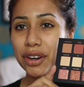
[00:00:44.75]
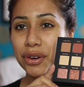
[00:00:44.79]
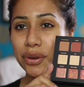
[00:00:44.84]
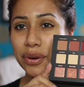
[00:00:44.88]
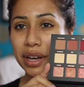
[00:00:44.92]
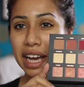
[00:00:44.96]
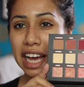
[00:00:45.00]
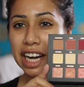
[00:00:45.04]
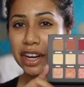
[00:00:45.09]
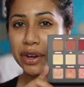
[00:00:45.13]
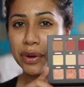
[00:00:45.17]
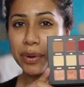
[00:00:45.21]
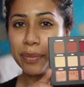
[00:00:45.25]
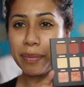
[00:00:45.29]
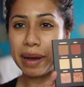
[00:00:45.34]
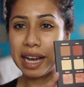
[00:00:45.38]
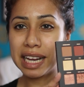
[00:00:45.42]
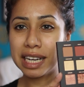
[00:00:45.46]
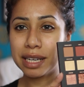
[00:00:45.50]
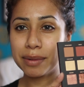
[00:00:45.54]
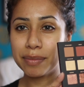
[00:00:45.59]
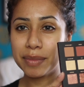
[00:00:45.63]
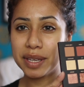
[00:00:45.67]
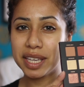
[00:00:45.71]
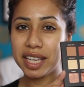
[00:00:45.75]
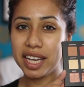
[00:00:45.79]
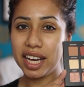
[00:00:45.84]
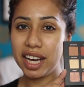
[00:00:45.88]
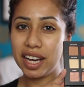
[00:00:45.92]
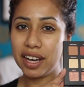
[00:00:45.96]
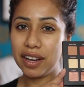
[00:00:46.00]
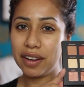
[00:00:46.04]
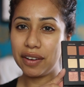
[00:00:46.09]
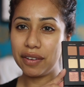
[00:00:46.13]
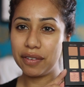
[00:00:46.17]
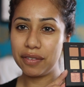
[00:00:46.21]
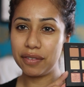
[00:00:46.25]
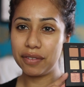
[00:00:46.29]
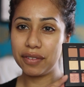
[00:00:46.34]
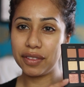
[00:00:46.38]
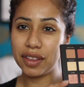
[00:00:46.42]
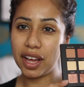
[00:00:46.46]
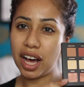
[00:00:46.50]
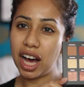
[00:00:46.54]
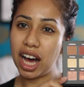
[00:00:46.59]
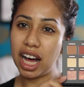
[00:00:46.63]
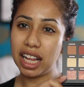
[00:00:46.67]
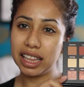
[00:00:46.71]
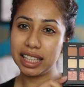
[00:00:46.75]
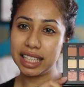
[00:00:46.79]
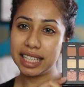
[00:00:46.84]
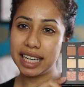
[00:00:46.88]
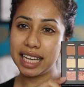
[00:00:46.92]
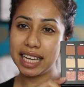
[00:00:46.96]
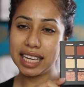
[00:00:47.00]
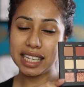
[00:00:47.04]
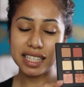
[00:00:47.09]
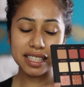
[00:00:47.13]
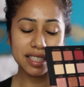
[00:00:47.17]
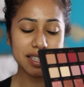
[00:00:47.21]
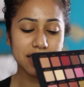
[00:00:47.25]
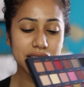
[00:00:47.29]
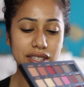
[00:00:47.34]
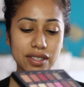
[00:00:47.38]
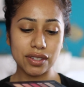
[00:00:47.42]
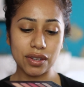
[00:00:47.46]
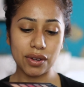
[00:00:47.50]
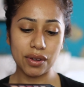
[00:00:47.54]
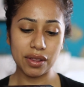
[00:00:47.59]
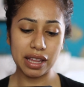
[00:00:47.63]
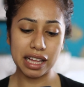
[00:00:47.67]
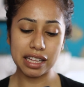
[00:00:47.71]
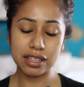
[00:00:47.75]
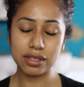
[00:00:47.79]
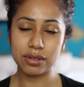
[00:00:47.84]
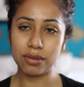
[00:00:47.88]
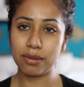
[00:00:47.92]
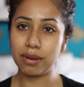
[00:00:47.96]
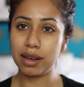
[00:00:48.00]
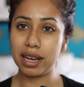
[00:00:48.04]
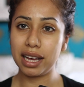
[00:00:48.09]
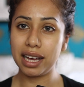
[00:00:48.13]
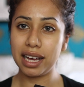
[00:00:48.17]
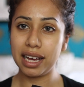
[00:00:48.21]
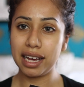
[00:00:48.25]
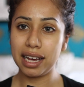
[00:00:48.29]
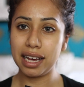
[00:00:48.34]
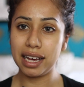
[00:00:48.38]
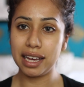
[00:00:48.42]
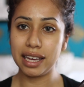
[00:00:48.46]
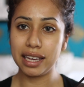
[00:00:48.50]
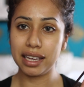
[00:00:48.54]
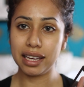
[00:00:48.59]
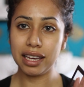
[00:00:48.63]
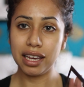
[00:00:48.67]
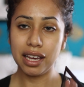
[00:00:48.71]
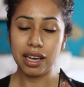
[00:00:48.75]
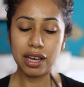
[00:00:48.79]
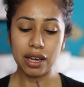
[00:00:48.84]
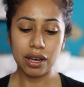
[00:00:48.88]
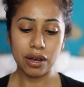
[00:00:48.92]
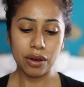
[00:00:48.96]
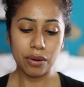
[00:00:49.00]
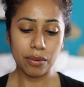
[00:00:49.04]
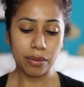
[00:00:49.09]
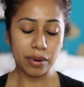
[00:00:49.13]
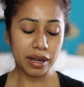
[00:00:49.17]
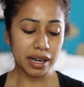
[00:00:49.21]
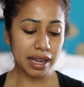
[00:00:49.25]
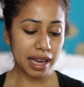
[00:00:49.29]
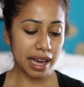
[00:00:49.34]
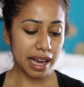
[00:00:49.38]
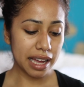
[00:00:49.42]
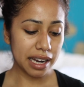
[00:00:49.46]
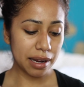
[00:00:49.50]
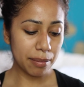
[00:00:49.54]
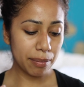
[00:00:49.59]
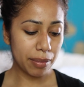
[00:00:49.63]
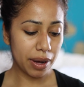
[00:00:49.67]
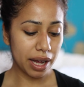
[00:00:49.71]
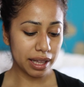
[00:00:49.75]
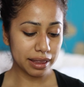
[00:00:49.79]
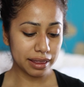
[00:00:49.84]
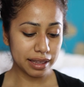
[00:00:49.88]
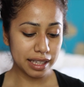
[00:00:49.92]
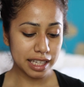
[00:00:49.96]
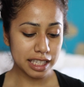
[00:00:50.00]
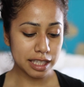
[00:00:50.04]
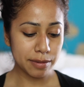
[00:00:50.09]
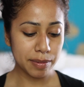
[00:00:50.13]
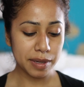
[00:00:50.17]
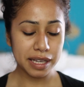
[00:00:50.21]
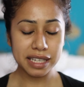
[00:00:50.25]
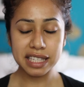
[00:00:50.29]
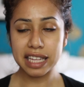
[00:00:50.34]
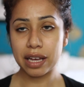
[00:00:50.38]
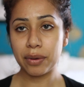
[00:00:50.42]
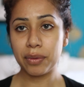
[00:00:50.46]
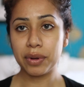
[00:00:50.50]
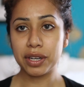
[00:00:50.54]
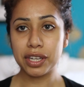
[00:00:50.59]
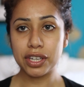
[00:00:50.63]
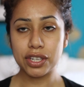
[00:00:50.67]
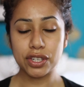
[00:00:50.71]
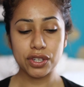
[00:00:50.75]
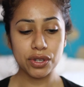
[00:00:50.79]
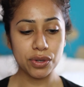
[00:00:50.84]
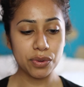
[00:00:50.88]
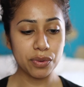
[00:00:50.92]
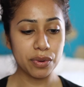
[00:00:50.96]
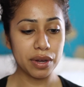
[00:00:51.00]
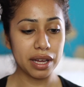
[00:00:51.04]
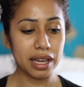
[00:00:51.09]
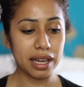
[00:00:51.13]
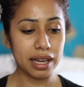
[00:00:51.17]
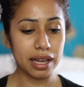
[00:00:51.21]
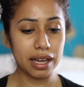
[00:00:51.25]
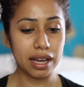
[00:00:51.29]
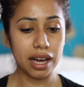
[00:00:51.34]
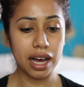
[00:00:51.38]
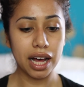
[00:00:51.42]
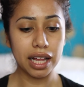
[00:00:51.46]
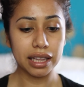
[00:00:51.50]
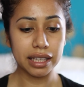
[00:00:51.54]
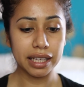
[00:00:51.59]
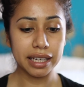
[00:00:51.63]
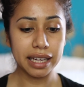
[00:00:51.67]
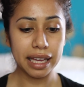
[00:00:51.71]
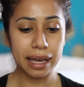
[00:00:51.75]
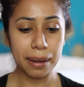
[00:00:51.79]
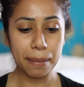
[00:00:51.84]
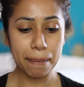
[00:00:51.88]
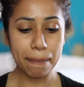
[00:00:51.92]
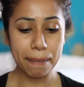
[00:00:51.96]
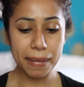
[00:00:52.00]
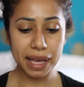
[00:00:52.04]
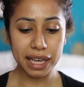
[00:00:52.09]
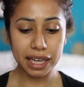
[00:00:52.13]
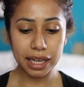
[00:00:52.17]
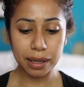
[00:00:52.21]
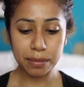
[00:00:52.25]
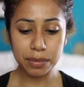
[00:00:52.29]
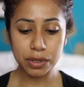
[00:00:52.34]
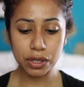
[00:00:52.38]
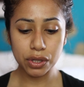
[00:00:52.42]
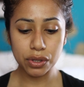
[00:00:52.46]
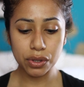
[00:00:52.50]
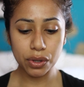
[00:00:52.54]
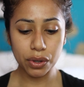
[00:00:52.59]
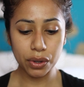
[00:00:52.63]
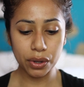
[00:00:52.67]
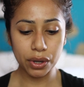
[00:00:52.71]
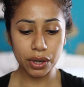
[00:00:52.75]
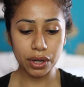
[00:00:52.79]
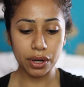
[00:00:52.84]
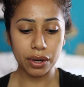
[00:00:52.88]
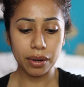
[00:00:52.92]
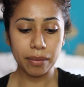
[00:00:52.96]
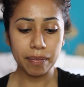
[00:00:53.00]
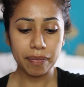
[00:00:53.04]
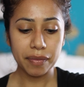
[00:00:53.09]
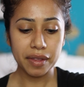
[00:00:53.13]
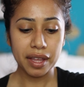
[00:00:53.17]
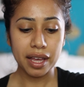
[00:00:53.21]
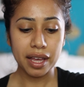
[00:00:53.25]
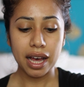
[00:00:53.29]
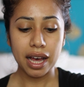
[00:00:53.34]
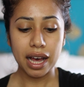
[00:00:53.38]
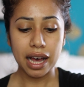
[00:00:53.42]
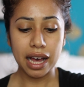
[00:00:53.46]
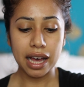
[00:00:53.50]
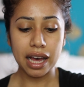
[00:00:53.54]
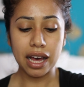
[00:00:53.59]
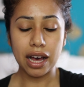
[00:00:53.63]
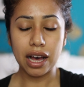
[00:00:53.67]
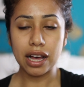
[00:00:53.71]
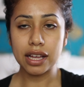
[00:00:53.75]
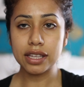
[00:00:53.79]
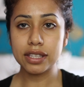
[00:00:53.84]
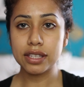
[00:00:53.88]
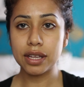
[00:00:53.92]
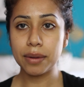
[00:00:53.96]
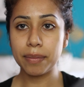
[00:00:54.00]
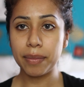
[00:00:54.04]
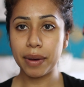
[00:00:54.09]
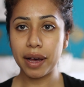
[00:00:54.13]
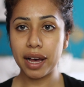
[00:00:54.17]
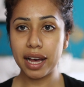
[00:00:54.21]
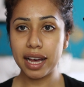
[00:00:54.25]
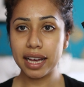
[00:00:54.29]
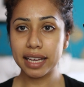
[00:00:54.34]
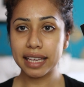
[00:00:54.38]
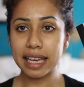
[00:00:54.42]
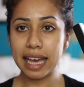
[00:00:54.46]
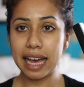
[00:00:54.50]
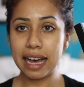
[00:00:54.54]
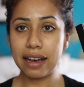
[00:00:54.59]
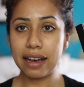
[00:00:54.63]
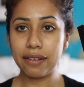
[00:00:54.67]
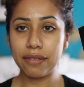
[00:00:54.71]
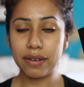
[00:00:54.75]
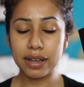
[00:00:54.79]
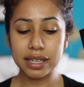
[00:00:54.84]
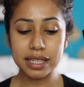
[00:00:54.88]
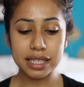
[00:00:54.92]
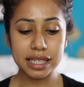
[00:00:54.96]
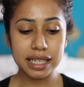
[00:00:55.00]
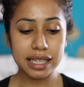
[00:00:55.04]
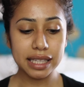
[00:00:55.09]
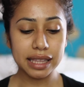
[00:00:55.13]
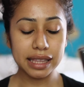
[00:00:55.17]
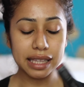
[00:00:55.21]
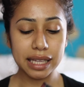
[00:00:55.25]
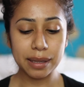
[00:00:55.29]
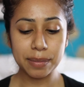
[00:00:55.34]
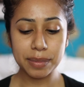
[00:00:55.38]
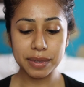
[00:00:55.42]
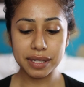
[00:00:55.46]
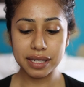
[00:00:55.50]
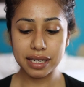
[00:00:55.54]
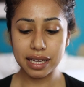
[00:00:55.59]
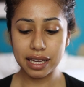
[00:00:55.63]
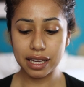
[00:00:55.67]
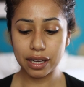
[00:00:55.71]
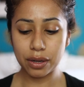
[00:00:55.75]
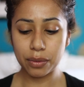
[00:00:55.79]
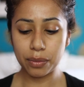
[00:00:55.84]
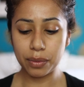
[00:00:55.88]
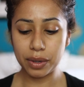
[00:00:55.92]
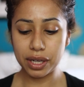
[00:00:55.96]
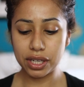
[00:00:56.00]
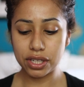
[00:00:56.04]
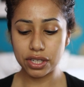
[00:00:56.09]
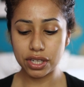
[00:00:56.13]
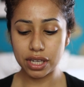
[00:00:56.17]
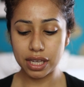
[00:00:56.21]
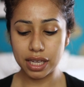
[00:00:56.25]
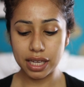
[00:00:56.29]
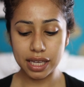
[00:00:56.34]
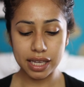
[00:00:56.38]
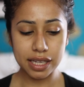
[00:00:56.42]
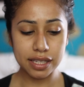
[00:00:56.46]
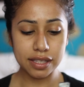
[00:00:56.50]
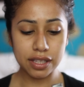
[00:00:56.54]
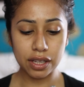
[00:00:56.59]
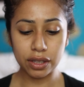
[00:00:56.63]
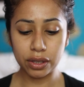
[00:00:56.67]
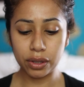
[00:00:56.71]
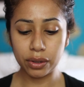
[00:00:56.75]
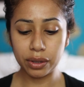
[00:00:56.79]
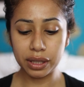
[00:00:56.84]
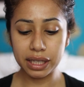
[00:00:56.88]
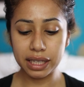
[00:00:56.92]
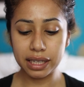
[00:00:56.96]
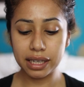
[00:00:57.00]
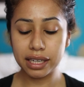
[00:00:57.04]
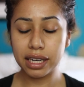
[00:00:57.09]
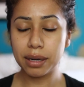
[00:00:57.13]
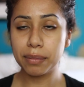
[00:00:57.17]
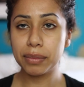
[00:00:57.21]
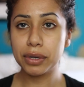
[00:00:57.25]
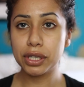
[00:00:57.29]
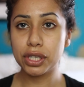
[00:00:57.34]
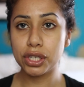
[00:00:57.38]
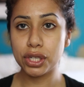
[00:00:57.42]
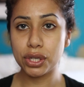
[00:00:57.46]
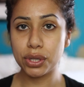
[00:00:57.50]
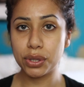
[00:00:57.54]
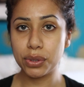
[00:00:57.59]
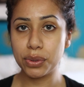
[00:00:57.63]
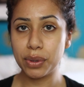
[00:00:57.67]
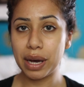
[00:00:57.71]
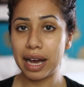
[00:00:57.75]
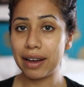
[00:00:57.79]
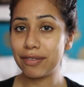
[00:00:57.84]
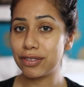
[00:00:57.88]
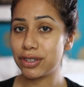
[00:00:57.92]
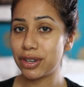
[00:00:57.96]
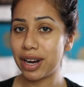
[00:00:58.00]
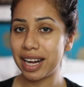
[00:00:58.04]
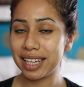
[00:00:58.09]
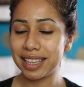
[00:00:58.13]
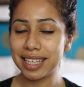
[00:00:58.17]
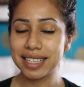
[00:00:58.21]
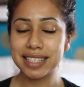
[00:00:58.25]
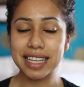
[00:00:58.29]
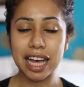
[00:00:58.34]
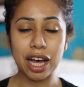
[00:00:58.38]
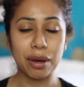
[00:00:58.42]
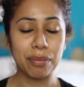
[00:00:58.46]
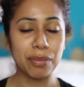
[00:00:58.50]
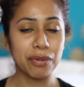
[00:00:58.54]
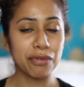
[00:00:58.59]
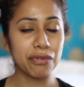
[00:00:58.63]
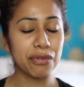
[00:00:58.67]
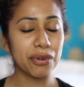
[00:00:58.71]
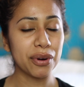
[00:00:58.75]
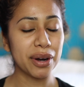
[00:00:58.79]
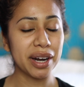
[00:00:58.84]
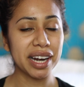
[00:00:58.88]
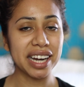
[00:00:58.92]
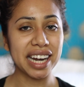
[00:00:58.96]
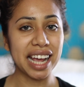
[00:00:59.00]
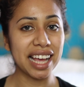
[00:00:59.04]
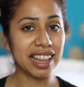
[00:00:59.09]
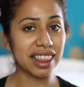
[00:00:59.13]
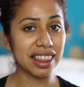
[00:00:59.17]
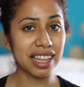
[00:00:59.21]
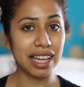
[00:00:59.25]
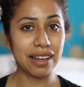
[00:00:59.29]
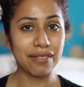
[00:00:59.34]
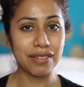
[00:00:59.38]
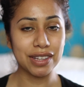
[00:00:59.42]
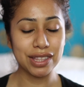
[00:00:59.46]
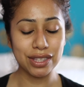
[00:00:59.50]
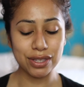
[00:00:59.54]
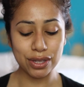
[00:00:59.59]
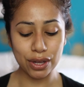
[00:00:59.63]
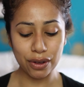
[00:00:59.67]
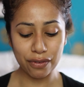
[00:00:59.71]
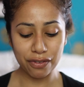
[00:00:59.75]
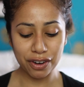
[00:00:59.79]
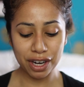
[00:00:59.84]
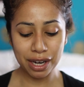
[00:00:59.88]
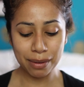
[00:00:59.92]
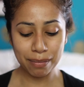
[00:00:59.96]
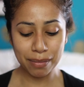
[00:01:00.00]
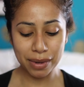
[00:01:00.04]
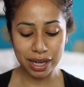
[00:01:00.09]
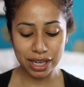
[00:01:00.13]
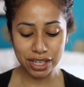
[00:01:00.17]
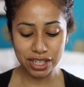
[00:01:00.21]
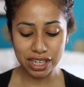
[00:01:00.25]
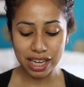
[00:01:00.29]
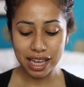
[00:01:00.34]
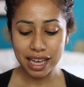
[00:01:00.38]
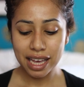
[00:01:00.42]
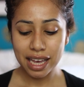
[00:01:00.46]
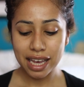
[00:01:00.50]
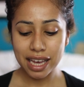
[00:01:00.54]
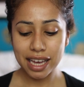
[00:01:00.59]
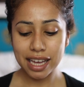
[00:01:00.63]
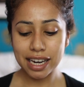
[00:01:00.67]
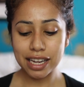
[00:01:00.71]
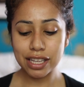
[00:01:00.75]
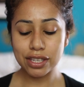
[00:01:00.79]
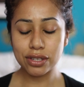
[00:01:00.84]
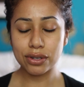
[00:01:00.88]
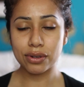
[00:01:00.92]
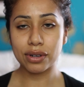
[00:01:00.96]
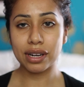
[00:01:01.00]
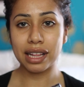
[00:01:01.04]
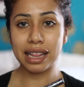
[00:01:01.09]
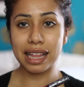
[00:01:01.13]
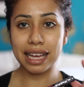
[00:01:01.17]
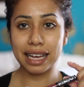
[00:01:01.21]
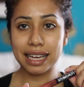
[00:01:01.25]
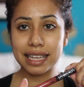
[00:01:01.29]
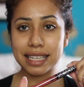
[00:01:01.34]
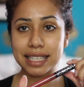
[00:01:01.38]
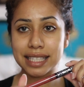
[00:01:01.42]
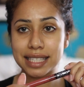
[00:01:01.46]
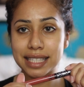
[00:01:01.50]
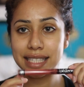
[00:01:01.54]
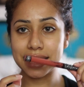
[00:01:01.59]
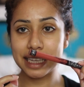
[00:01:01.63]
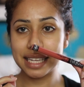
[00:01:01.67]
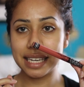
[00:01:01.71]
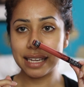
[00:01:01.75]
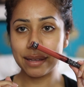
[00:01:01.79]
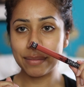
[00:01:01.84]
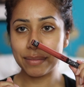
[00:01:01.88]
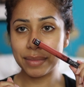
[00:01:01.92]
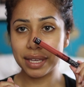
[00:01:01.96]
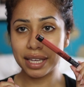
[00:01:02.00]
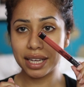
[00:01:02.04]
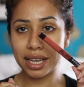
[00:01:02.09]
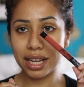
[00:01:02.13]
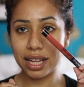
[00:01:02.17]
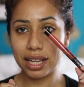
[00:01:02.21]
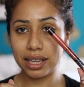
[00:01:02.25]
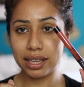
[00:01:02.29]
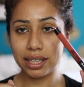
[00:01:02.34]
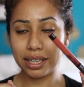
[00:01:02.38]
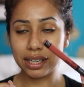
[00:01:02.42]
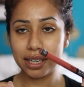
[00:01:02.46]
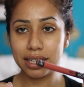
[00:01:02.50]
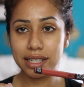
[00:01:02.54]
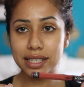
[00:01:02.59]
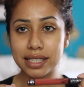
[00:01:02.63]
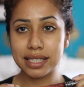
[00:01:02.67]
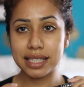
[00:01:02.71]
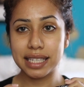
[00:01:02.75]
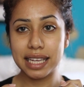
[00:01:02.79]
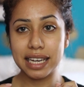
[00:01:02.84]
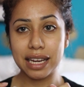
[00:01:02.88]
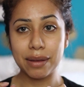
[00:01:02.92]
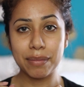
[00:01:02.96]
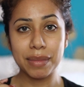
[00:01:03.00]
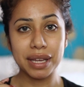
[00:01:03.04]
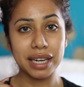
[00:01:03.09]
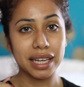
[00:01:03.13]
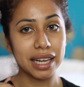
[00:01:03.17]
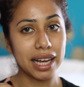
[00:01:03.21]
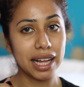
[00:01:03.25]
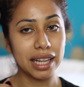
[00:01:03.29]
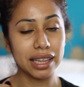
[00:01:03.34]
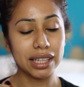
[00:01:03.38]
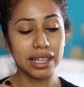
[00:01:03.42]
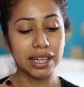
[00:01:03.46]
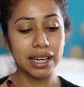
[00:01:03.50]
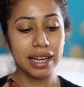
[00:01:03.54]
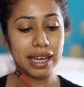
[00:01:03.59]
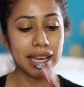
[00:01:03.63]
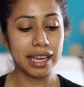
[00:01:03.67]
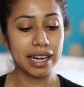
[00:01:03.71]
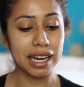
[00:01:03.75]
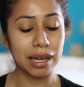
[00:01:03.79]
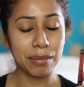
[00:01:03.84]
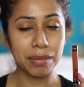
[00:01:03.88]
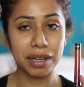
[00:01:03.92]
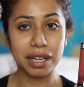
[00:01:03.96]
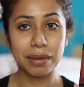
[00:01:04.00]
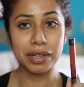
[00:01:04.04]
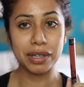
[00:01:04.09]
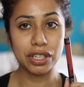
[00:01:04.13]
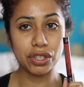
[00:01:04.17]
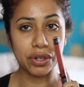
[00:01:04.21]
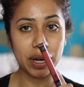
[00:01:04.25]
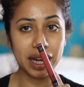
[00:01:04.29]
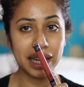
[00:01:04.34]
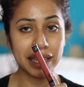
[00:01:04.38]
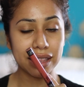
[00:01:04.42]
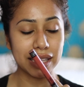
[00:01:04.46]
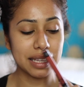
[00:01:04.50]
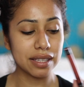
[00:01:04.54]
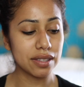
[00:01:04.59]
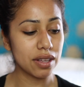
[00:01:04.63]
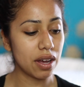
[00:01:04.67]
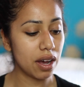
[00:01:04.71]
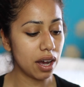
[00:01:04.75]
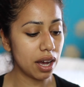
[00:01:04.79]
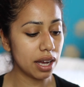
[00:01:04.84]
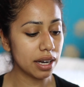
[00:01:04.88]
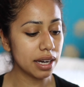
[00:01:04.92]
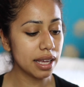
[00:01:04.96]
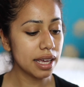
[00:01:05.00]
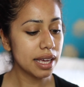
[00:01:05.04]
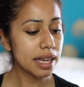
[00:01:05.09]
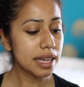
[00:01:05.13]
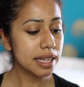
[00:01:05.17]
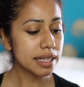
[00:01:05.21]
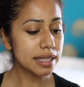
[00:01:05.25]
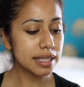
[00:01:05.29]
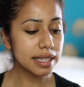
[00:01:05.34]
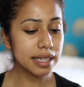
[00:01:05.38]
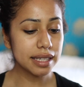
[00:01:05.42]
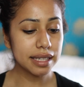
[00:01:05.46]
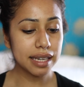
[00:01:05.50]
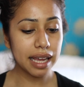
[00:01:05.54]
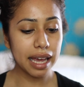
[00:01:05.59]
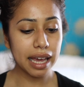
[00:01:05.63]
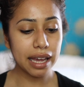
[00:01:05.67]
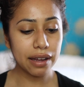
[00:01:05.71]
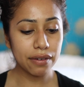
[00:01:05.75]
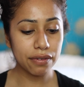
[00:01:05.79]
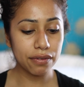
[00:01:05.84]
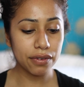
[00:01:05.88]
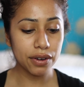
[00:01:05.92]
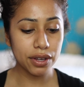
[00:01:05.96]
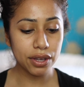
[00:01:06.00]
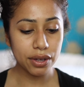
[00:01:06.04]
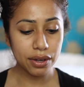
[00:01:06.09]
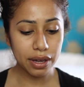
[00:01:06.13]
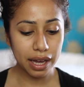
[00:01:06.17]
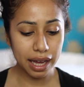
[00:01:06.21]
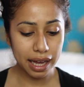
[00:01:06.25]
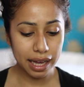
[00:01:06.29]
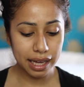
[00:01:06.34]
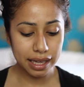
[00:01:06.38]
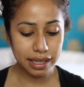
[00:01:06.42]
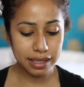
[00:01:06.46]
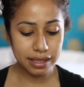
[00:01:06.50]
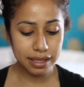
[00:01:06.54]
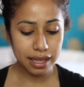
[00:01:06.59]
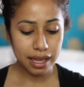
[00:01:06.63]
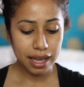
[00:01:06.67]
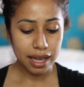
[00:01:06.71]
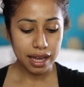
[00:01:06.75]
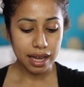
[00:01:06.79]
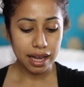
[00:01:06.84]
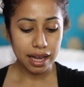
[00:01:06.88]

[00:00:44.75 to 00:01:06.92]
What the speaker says: don't know, it kind of reminded me of the holidays, so that's why I went ahead and bought this, because I want to do a holiday makeup tutorial. I also bought a Kat Von D lipstick, which is the Lolita number 2. I've tried this out before and I love it so very much. It is sort of like a cinnamon color, and I'm be trying this on today for you guys.